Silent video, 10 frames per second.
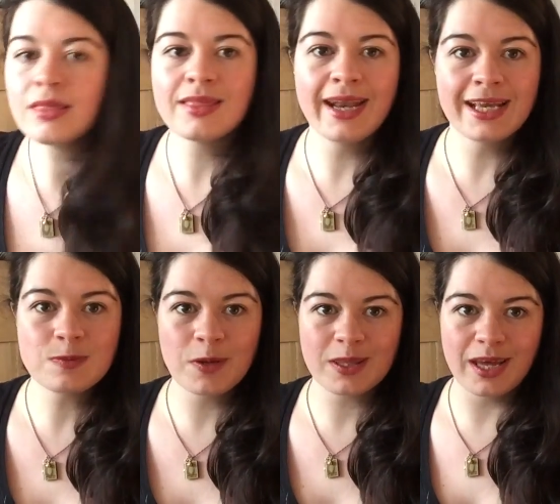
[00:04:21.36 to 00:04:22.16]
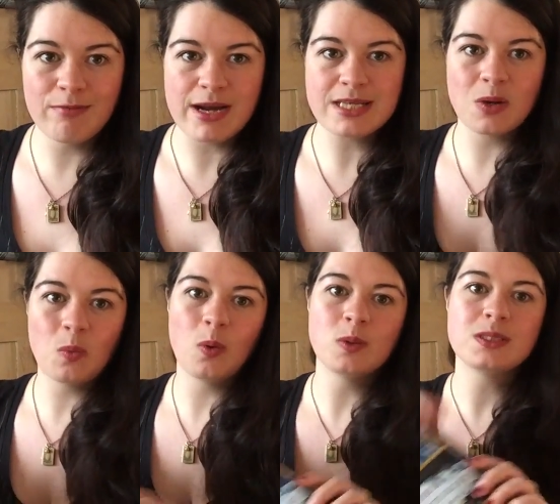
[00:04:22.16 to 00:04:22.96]
The next book that I read
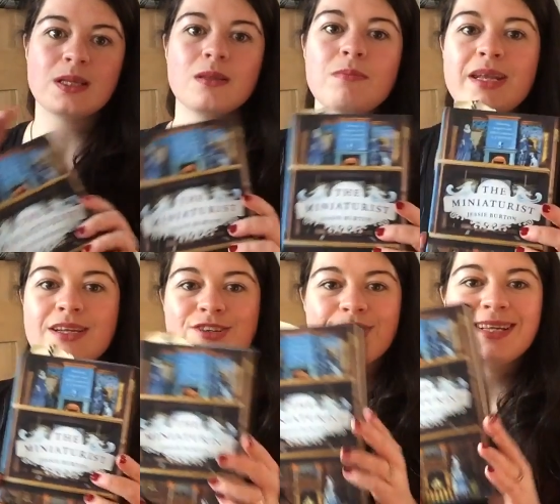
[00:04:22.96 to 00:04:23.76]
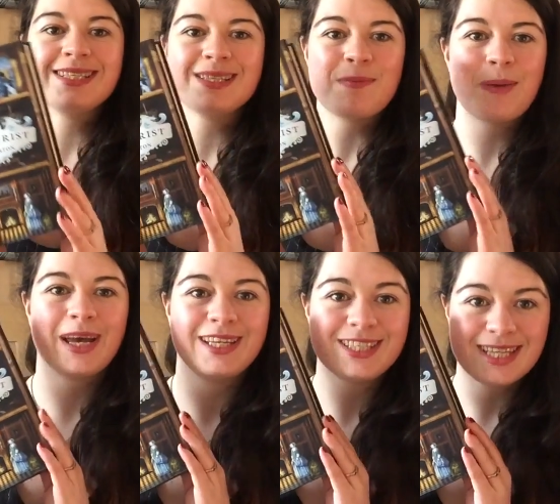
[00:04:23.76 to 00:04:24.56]
was The Miniaturist
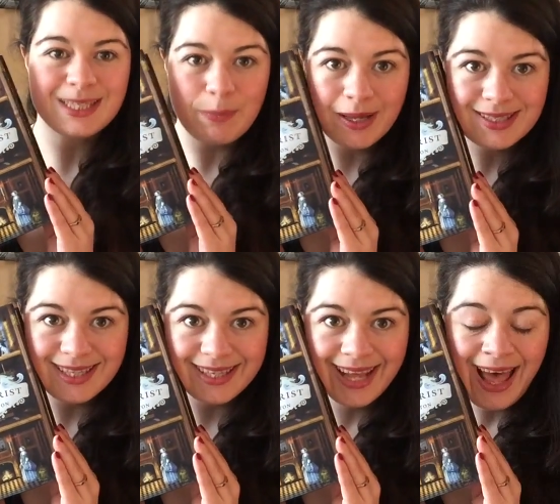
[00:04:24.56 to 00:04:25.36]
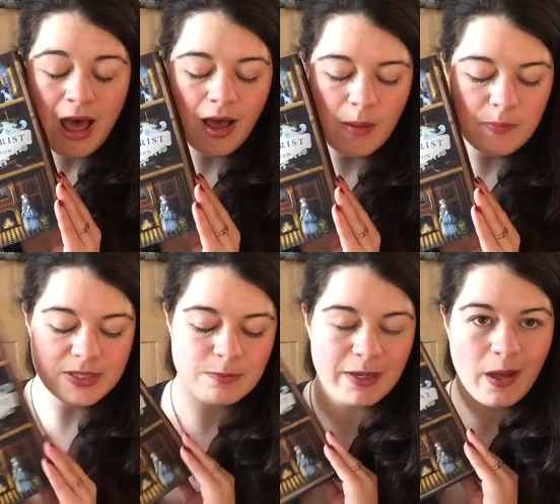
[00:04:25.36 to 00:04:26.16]
by Jessie Burton.
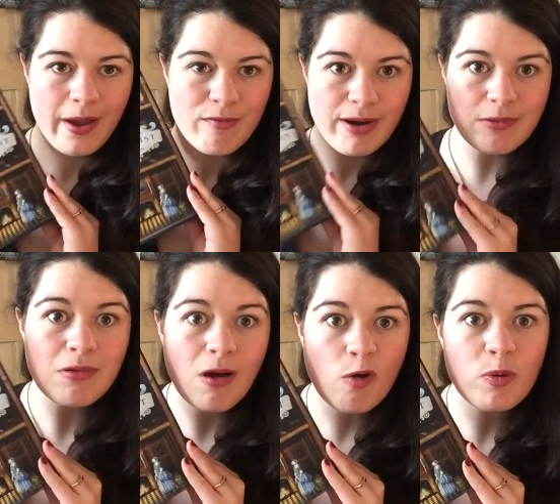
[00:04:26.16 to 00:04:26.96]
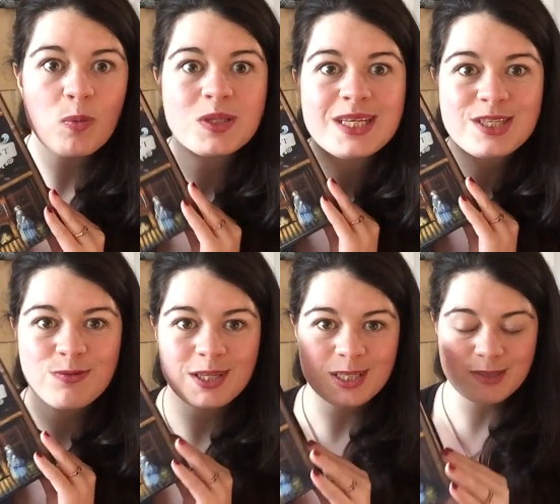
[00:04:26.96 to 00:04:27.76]
This has been going around a lot. I've been wanting
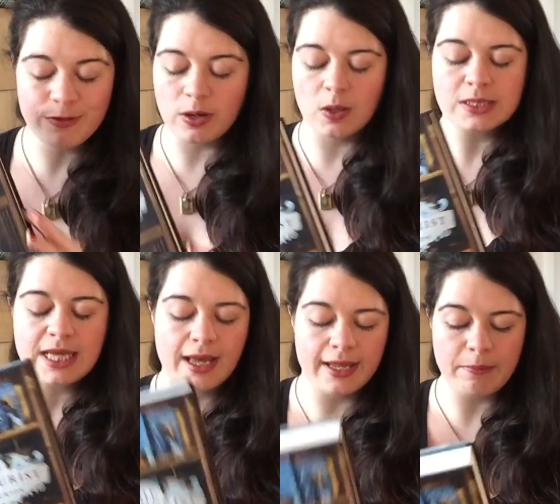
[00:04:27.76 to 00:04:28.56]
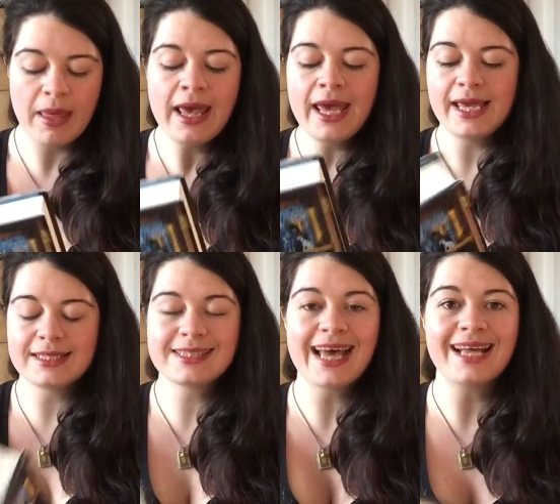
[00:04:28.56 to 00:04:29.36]
to read this for a long time.
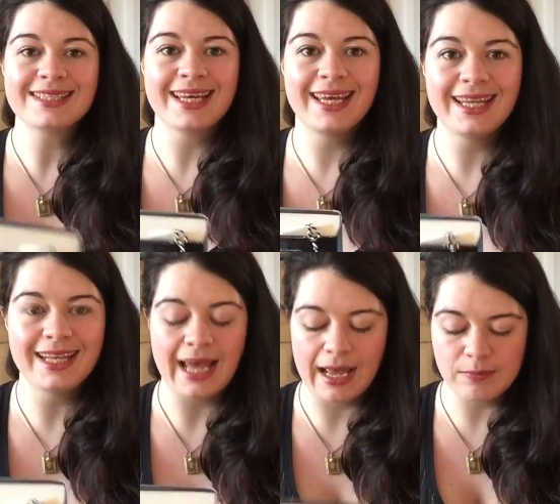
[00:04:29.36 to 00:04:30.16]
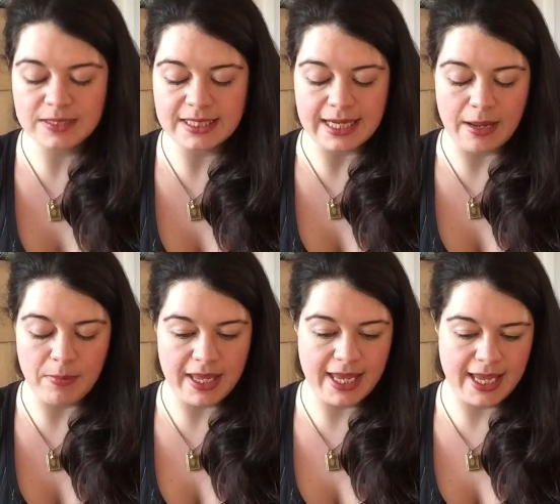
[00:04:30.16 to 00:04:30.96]
It's set in
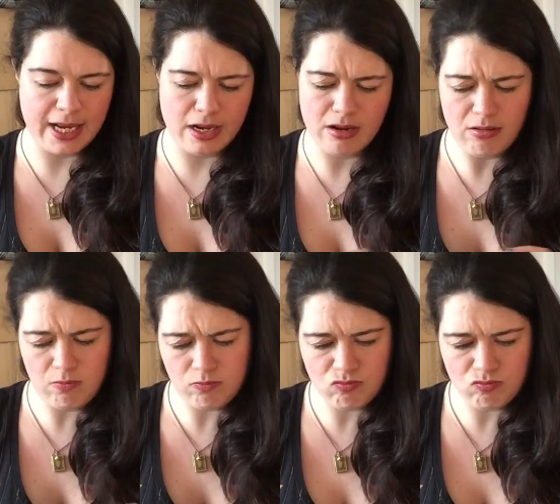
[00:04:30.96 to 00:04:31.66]
Amsterdam in,